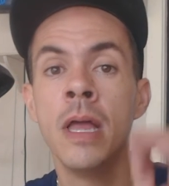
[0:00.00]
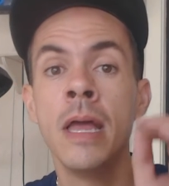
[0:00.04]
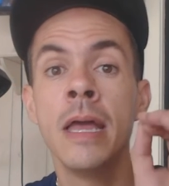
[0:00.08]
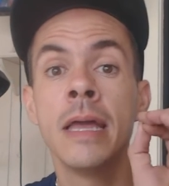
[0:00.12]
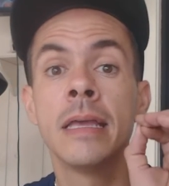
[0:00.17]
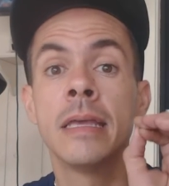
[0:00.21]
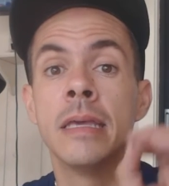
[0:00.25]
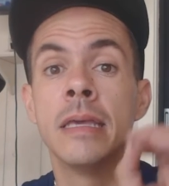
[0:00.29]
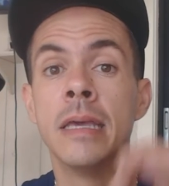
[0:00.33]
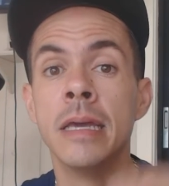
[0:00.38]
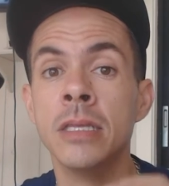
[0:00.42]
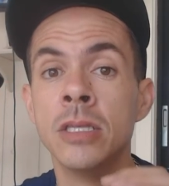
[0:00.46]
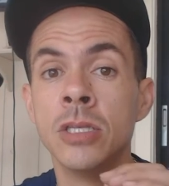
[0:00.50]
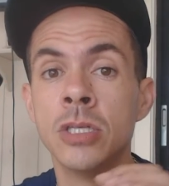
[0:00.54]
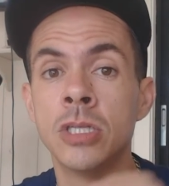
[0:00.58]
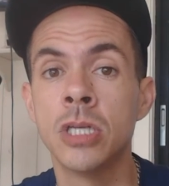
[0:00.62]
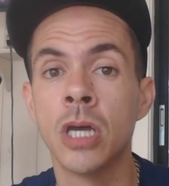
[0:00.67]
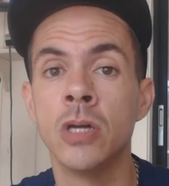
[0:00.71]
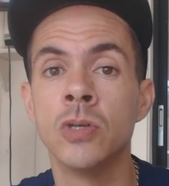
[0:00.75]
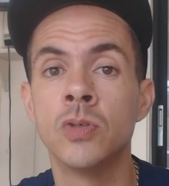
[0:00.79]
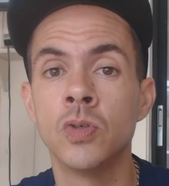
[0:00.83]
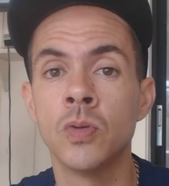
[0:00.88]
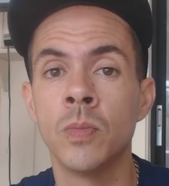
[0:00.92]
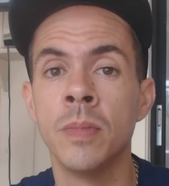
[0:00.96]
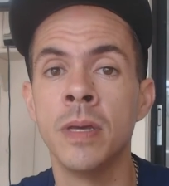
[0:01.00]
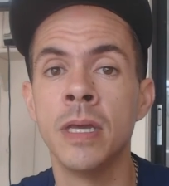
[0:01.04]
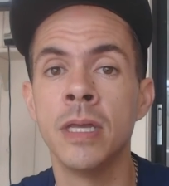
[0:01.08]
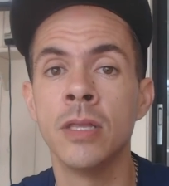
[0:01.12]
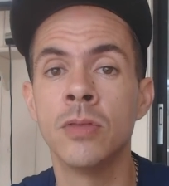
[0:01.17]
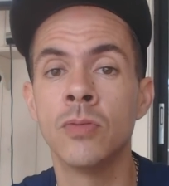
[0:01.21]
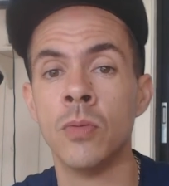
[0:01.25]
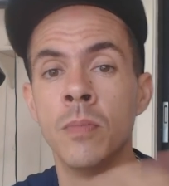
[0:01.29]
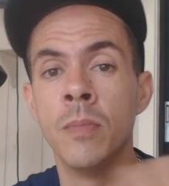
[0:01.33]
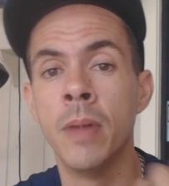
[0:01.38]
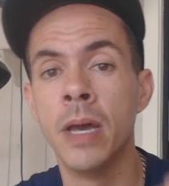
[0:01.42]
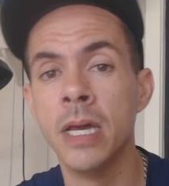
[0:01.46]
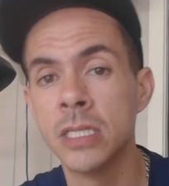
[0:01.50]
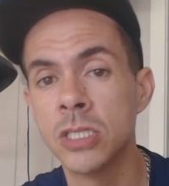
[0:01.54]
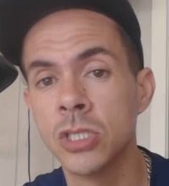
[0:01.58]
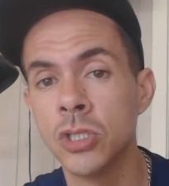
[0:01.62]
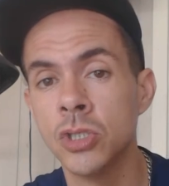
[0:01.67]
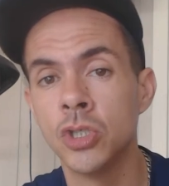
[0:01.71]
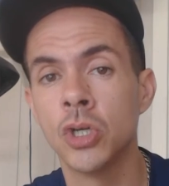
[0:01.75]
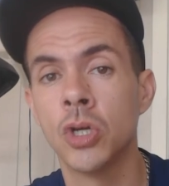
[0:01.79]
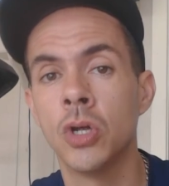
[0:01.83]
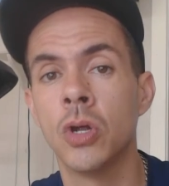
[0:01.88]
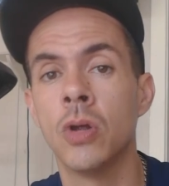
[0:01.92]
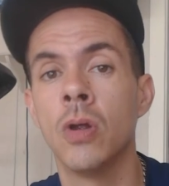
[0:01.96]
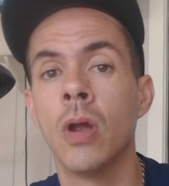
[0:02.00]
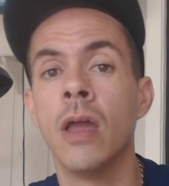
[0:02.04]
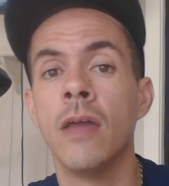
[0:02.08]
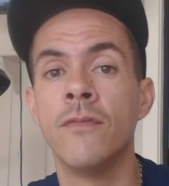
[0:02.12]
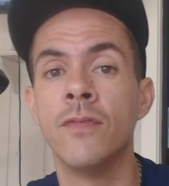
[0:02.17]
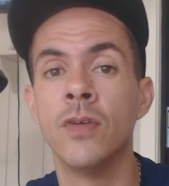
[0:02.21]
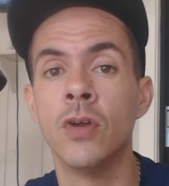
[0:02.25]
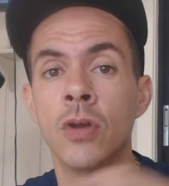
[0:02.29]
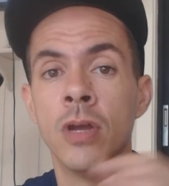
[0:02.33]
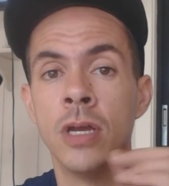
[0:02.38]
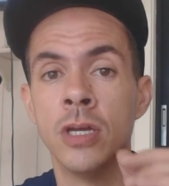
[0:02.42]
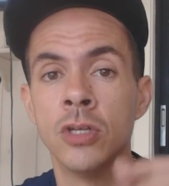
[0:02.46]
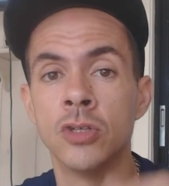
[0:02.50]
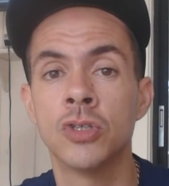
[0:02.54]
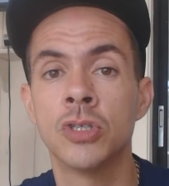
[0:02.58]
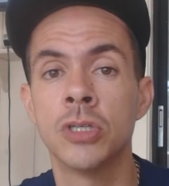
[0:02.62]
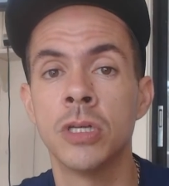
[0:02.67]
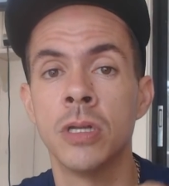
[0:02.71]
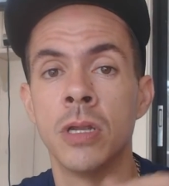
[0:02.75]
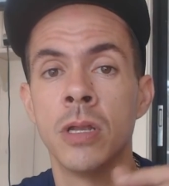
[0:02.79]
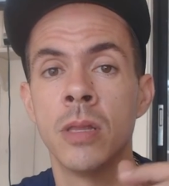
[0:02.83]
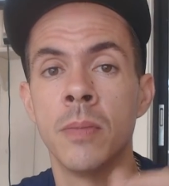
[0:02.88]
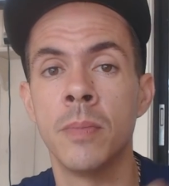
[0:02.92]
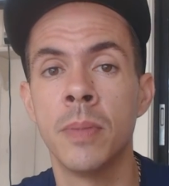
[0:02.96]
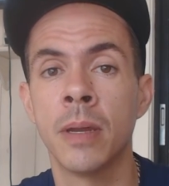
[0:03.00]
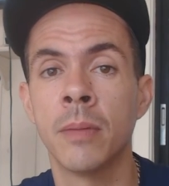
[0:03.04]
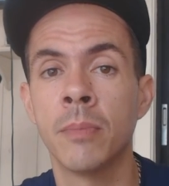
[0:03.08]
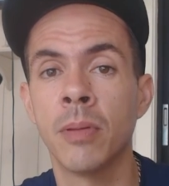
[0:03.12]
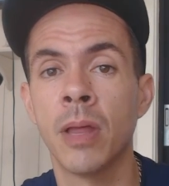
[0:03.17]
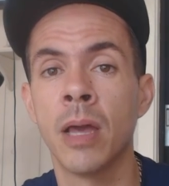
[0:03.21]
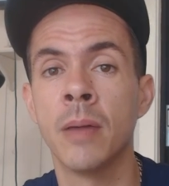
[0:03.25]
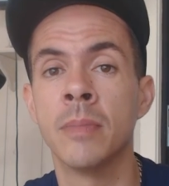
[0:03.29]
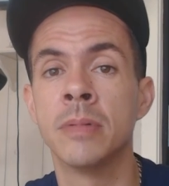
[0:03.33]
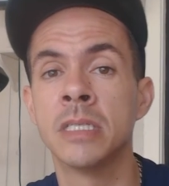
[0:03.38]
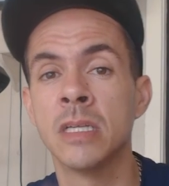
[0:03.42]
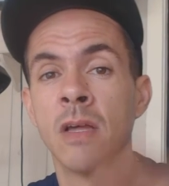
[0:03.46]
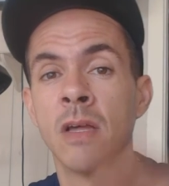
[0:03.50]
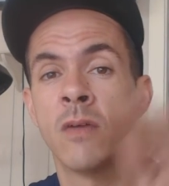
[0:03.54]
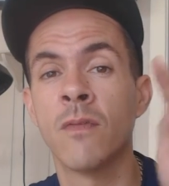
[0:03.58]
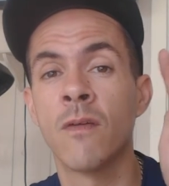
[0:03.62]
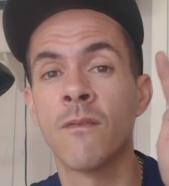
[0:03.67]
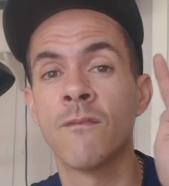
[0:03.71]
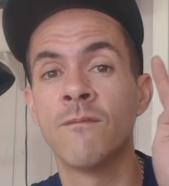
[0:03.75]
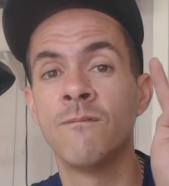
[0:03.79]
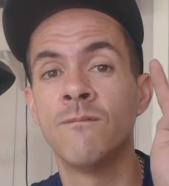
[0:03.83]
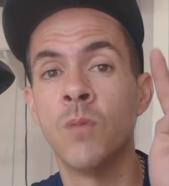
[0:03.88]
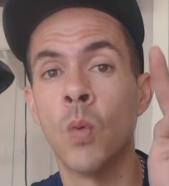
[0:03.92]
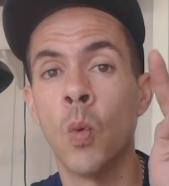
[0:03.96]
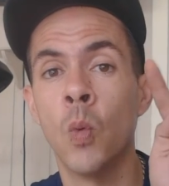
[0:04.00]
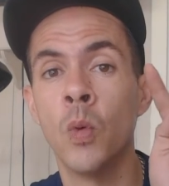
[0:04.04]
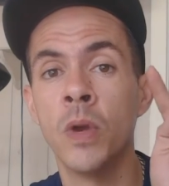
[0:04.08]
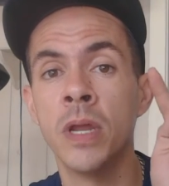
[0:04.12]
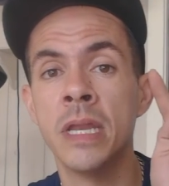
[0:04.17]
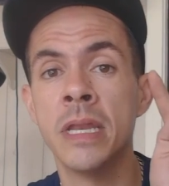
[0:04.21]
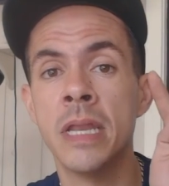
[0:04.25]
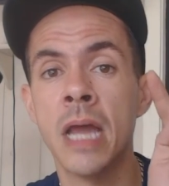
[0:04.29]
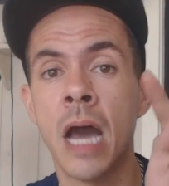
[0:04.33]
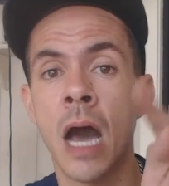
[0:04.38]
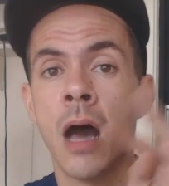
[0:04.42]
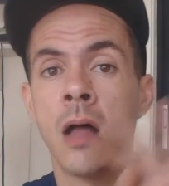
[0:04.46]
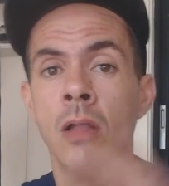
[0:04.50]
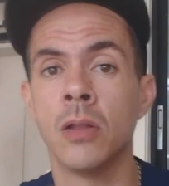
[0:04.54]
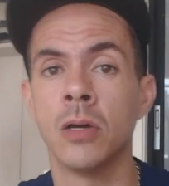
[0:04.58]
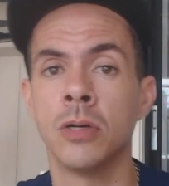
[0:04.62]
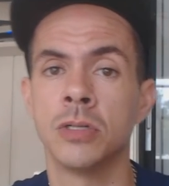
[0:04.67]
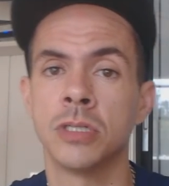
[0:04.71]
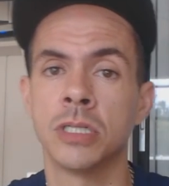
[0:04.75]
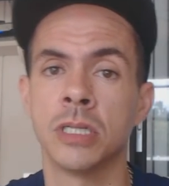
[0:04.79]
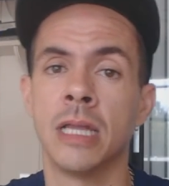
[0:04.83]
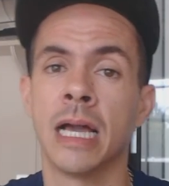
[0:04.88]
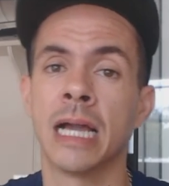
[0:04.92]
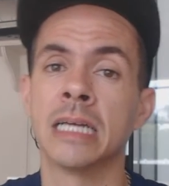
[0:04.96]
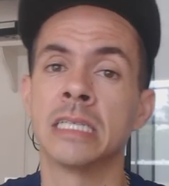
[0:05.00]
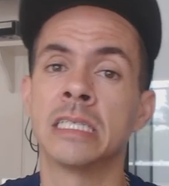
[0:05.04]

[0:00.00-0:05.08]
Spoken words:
Get in touch with me through Messenger if you're interested in the big play myself of $40.